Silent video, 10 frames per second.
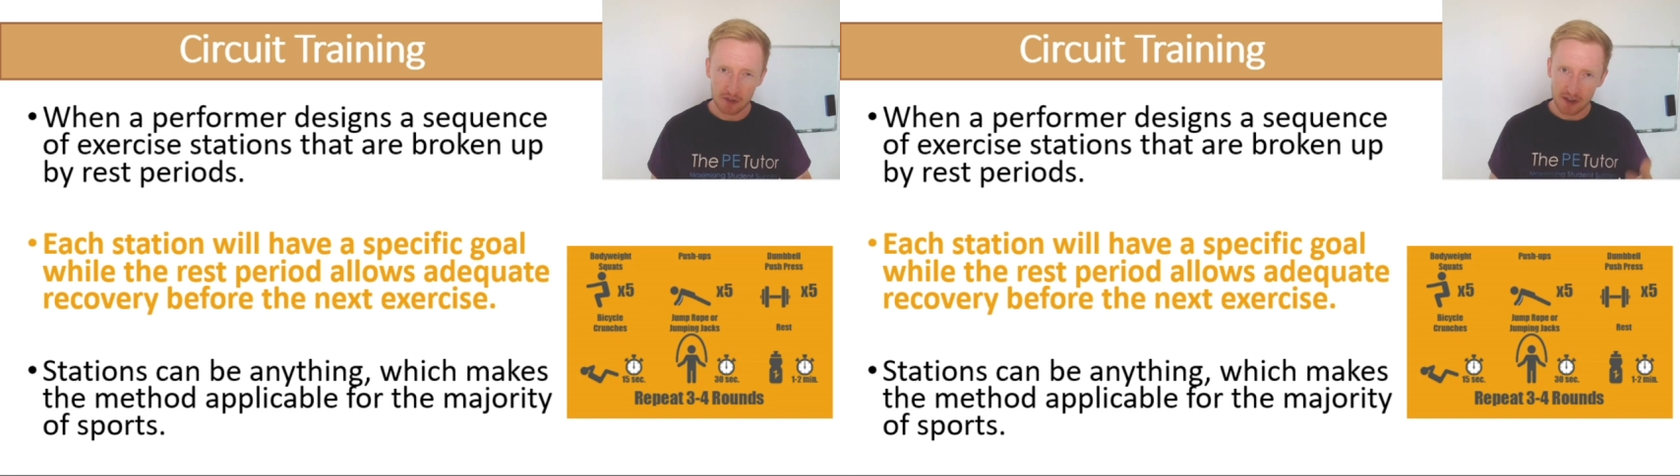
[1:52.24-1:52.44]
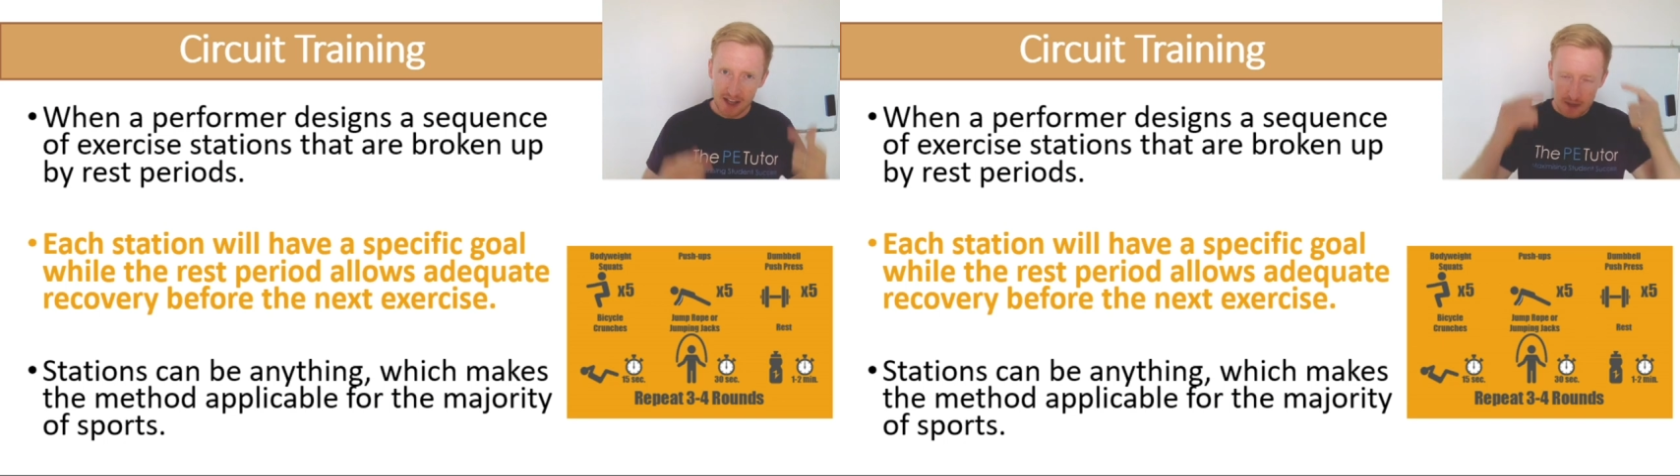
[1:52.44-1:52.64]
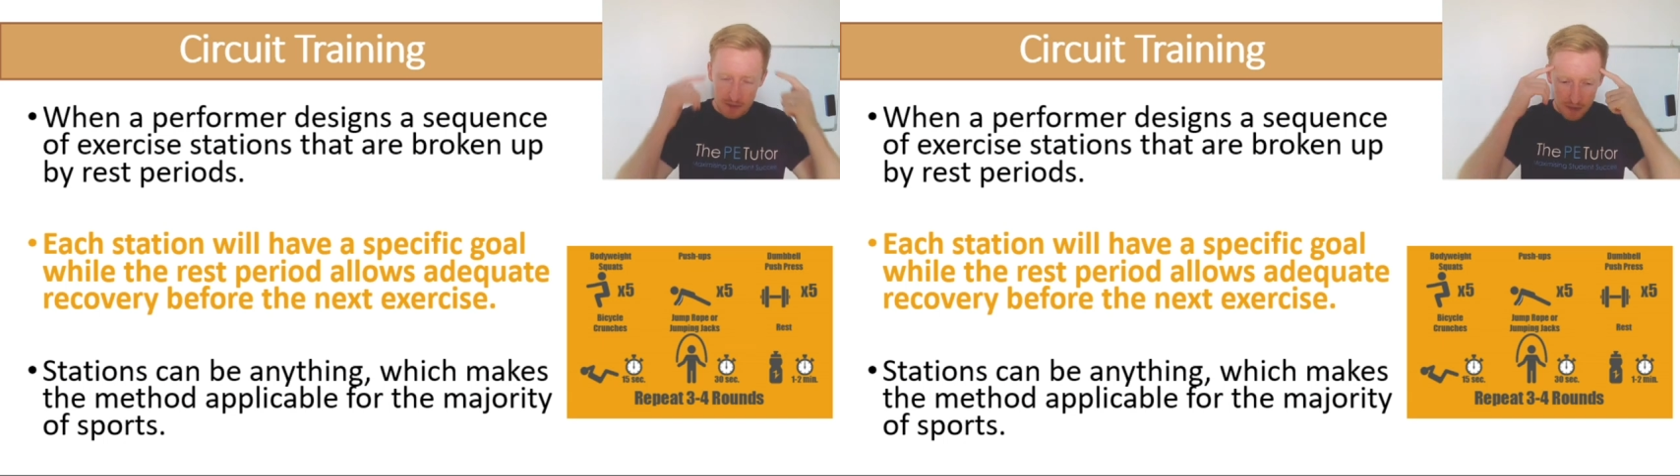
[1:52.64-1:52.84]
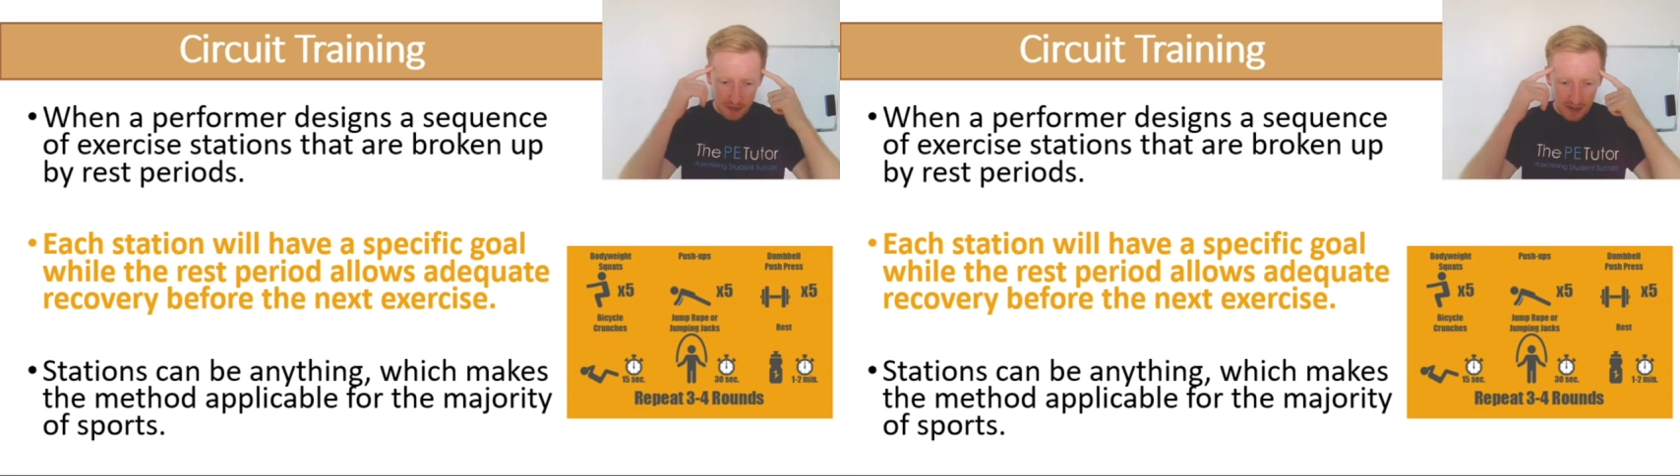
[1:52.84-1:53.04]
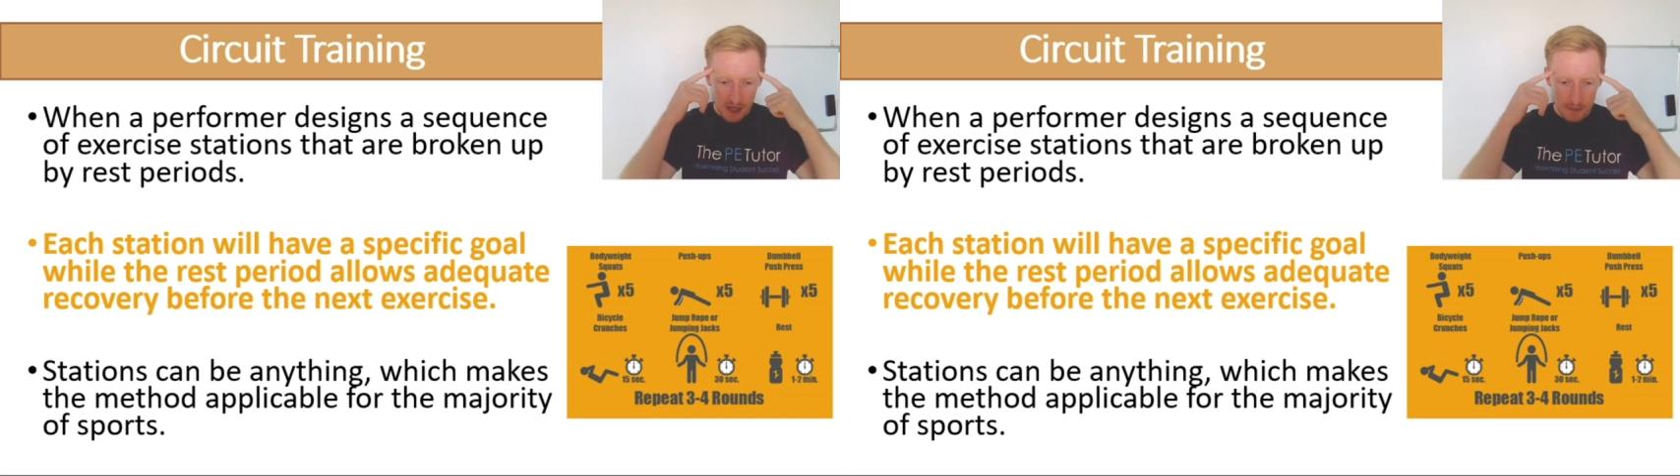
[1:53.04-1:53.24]
they need to be
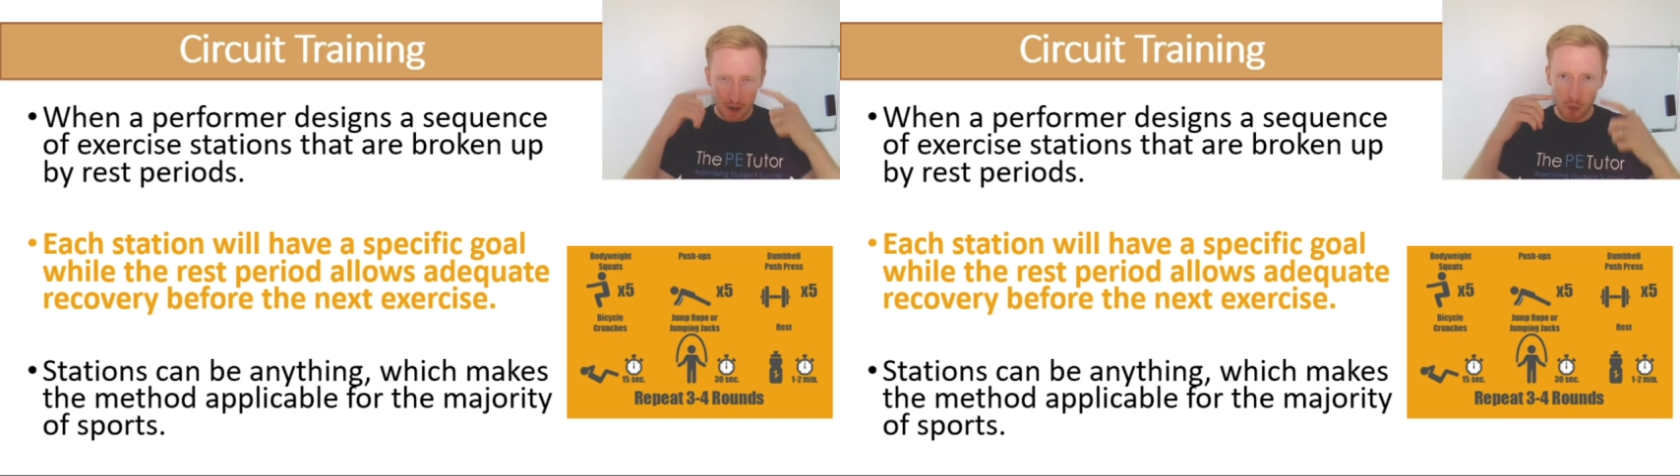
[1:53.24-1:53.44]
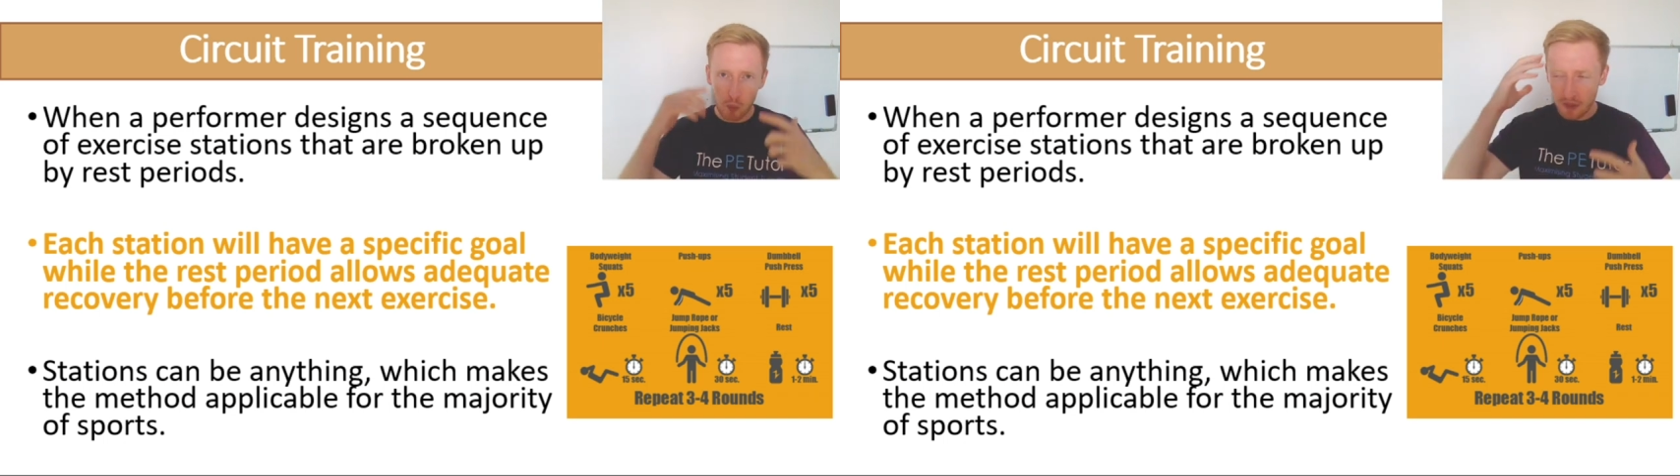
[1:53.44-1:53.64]
thinking about what